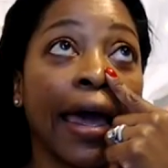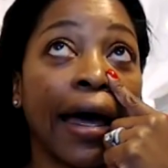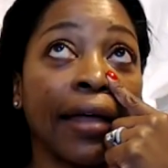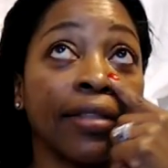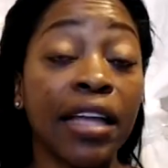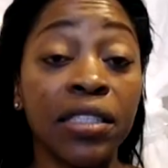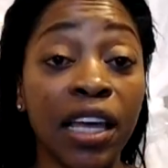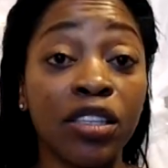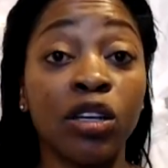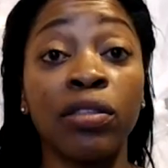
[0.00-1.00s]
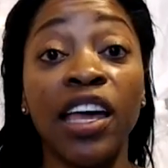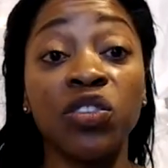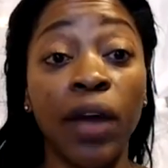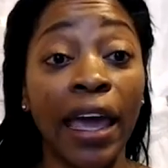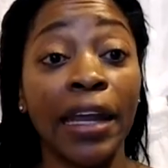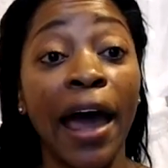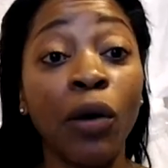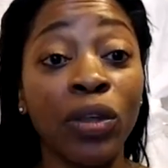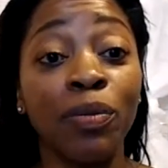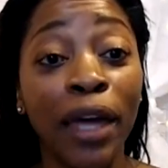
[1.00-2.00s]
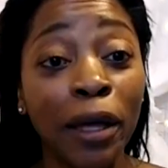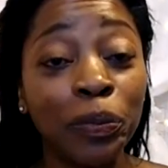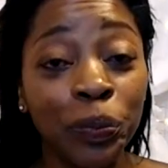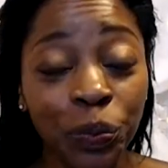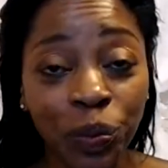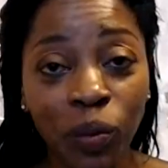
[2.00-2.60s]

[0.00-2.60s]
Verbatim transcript: And that's it. So thanks for hanging out with me.